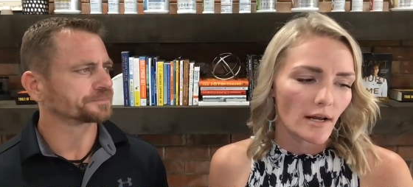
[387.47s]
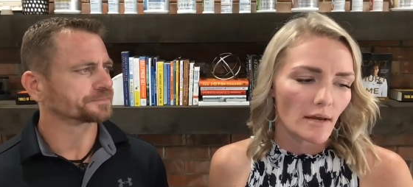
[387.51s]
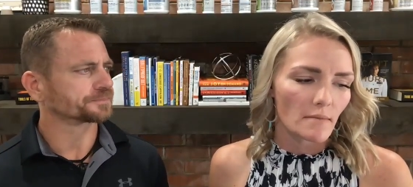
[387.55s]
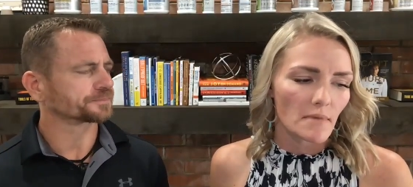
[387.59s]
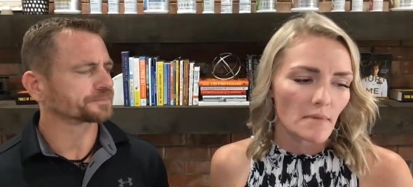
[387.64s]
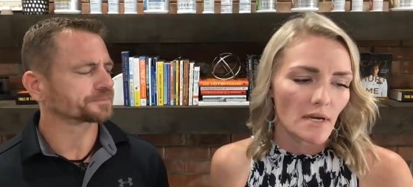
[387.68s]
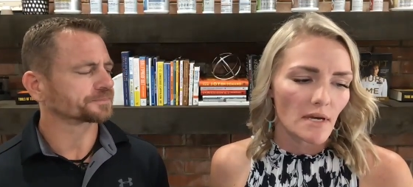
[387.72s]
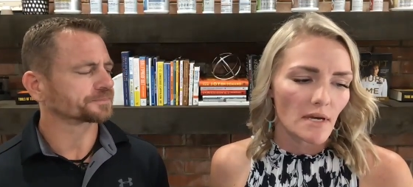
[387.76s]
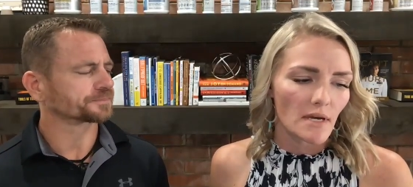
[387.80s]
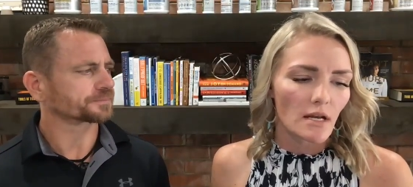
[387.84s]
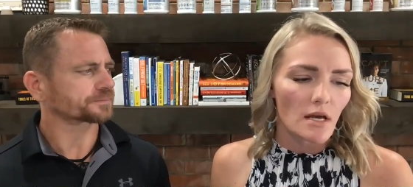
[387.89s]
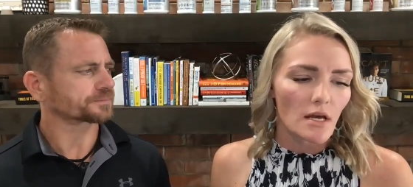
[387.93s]
Speaker 1: I
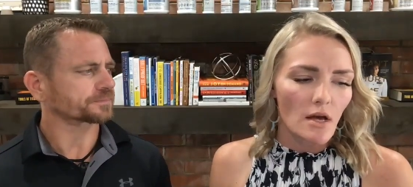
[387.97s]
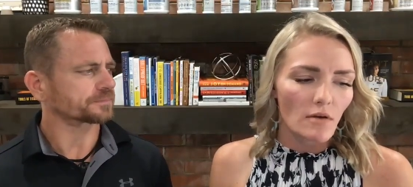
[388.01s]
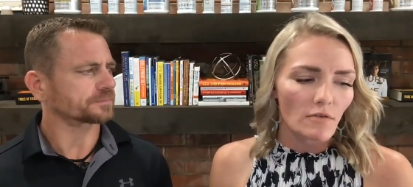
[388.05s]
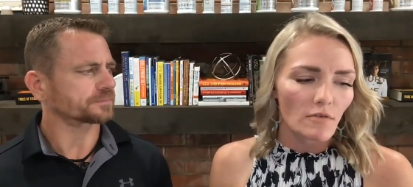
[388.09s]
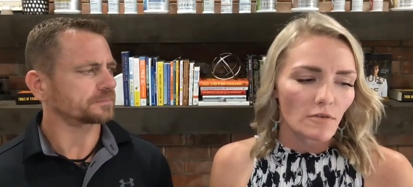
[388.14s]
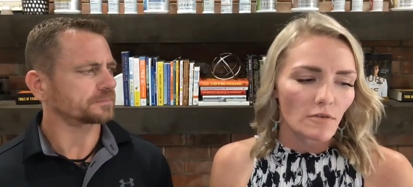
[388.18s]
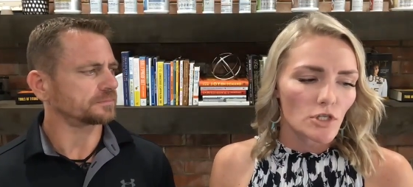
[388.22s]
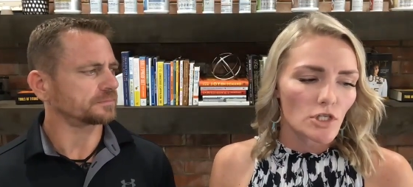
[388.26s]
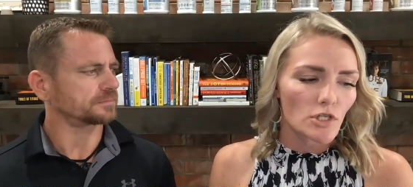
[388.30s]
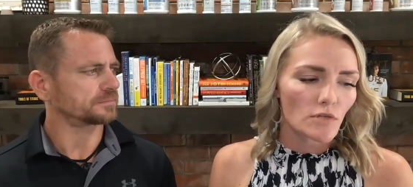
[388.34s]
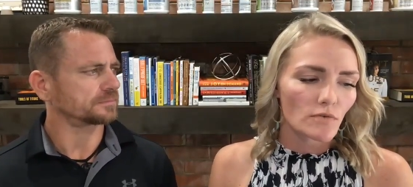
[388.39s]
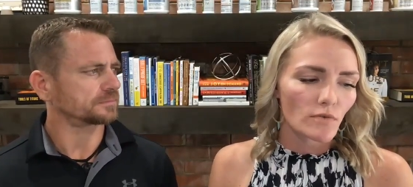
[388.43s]
mean,
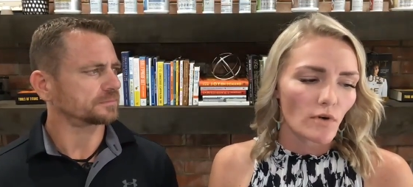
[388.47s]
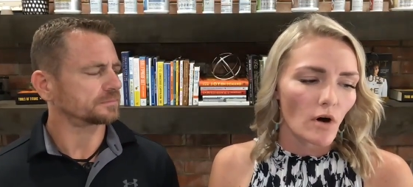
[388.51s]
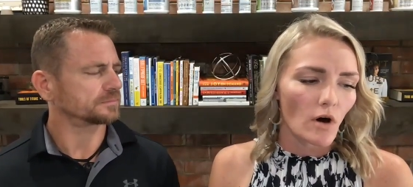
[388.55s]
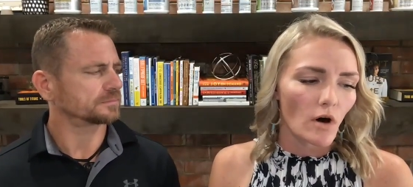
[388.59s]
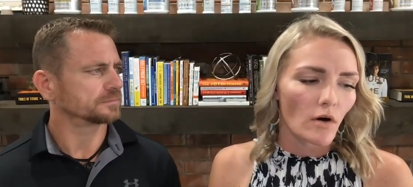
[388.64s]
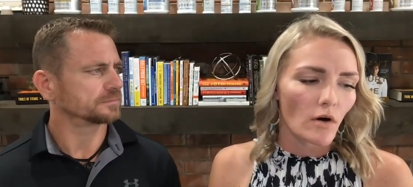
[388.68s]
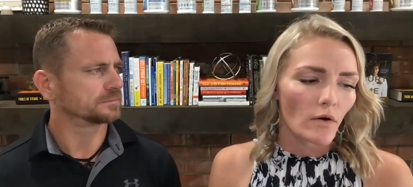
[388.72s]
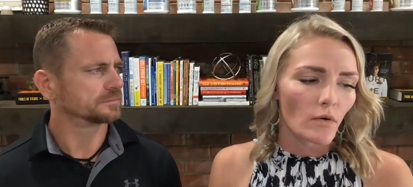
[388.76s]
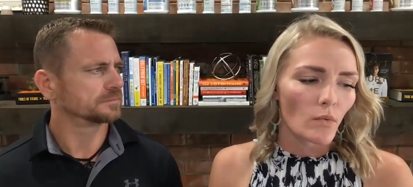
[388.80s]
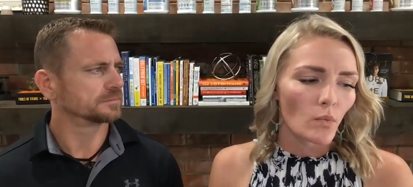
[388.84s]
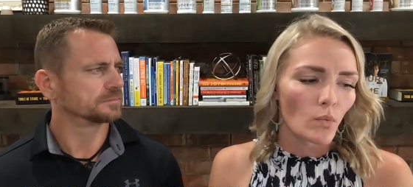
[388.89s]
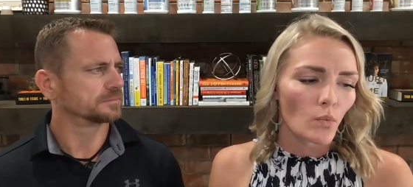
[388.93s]
first of
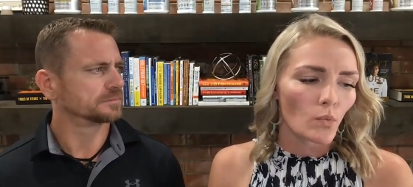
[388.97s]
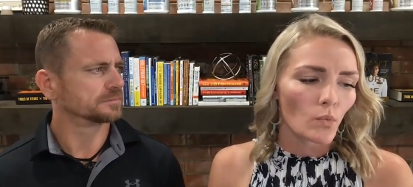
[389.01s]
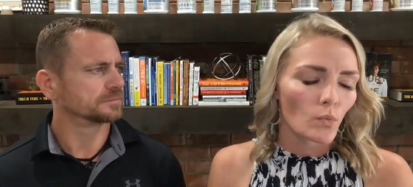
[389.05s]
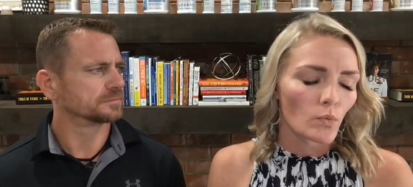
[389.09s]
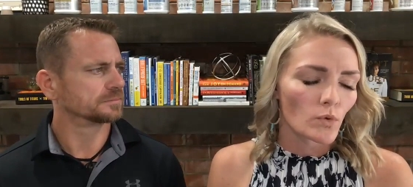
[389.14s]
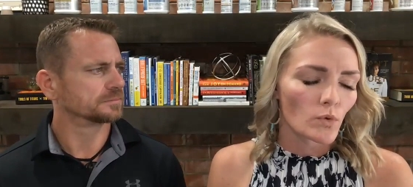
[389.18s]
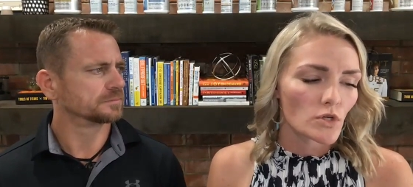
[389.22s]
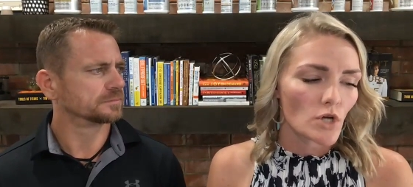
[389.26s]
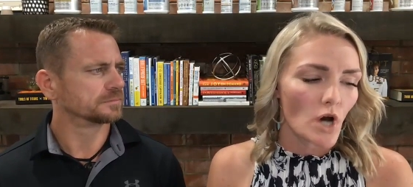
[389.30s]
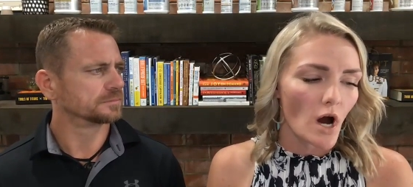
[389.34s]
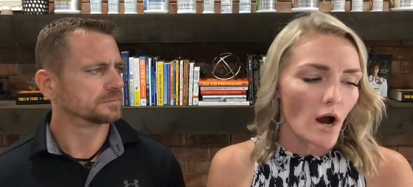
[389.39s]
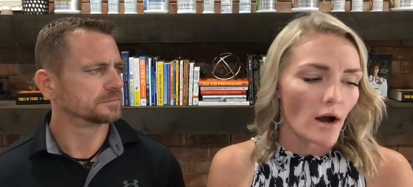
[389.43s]
all,
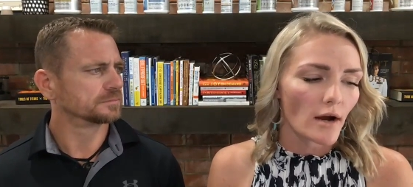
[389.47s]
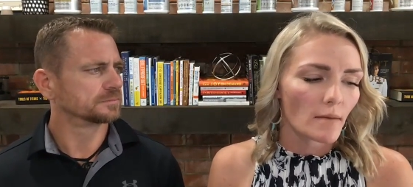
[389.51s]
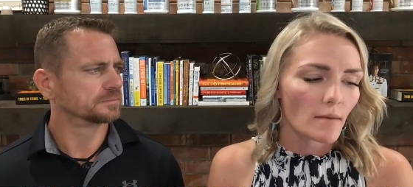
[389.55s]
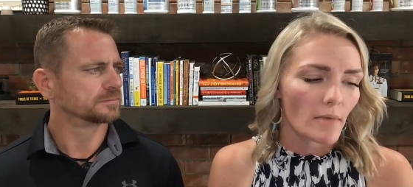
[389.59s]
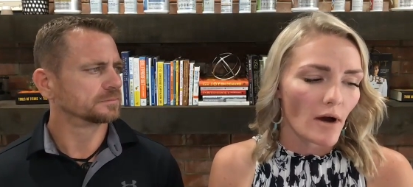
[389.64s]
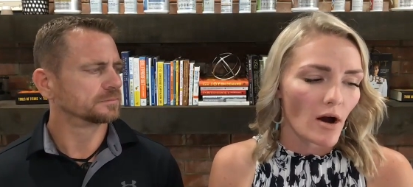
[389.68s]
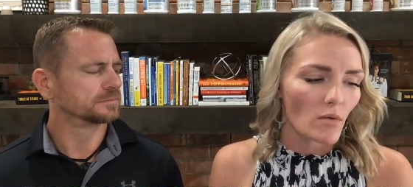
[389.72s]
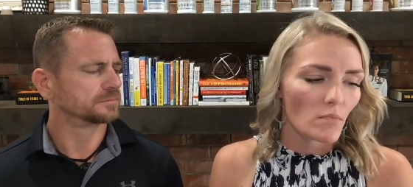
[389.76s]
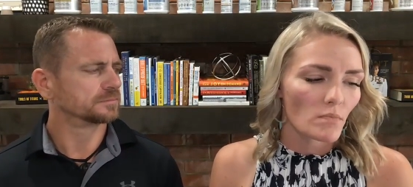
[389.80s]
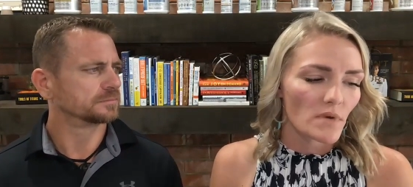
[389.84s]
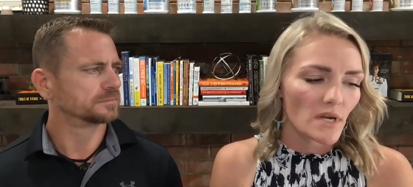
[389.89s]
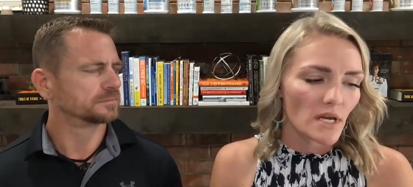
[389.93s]
you talk
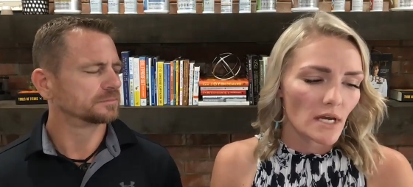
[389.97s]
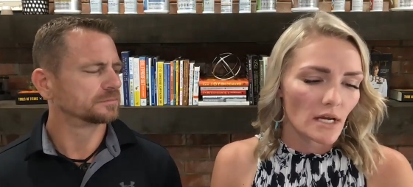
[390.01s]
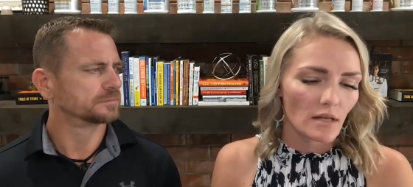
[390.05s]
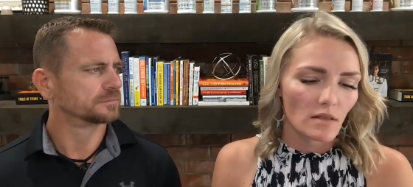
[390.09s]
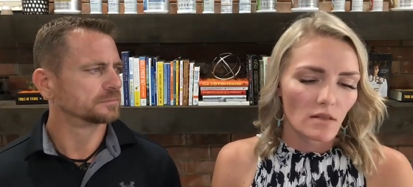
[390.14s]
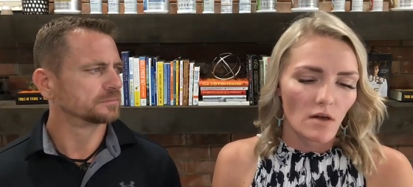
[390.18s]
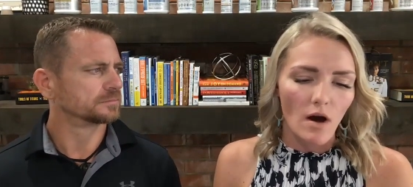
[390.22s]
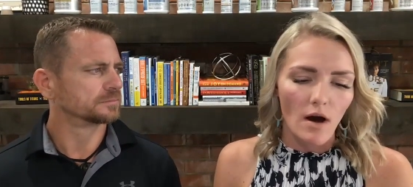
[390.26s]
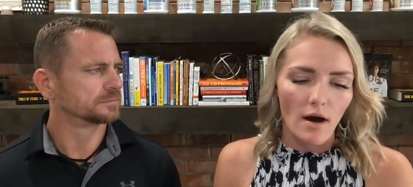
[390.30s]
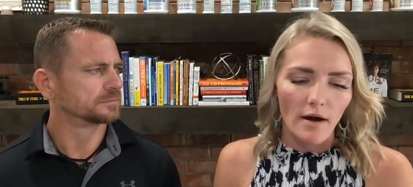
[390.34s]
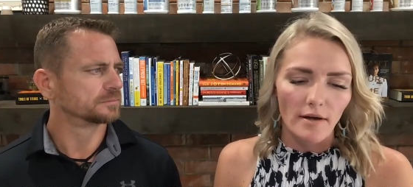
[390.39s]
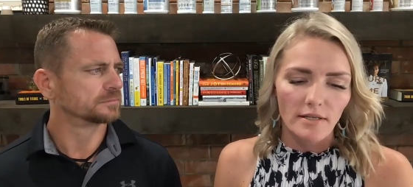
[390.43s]
about being in
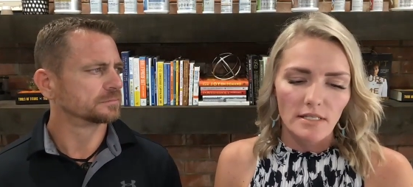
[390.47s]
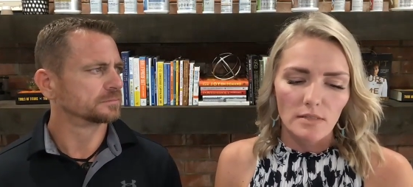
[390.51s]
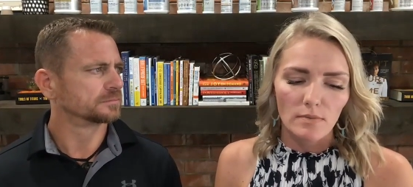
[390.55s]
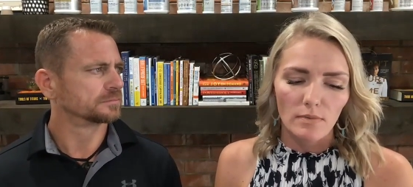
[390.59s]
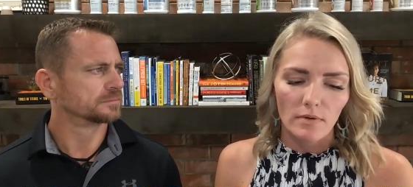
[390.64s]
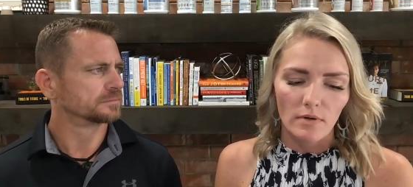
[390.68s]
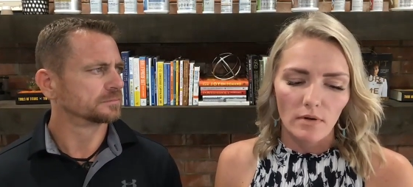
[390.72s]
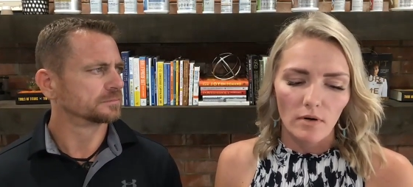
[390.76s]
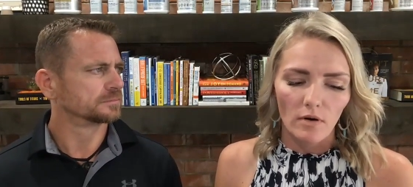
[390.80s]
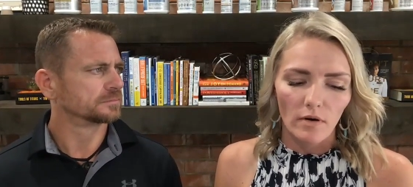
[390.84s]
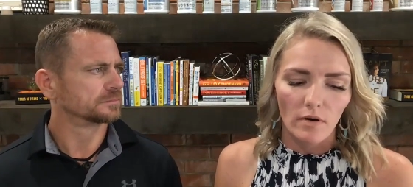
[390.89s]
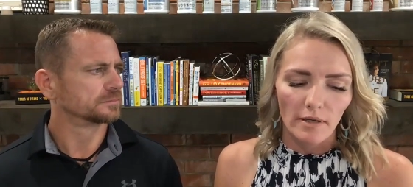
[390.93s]
the
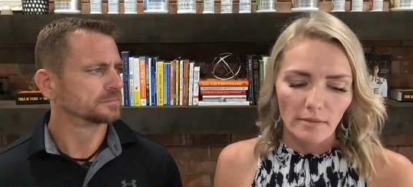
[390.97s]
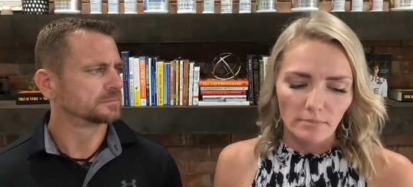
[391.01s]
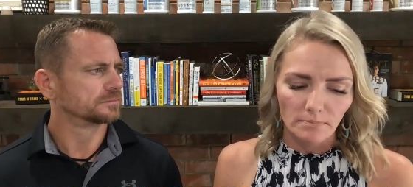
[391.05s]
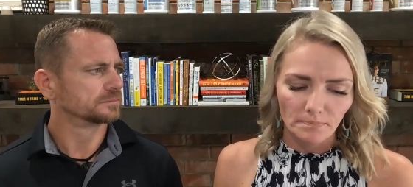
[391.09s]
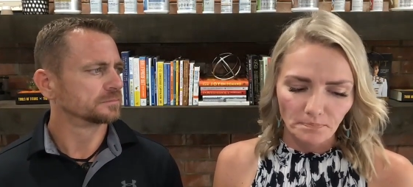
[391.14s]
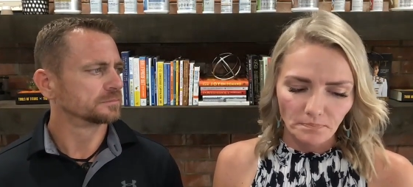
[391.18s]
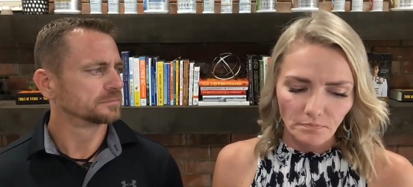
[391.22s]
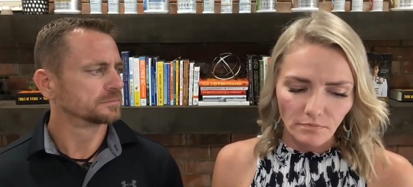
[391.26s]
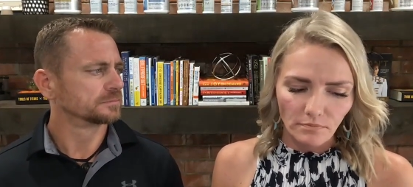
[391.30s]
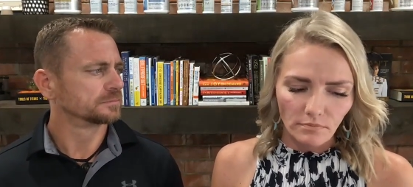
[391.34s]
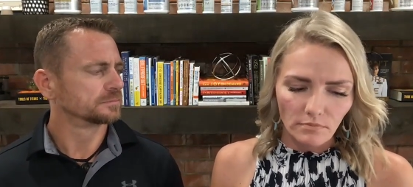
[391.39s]
hospital and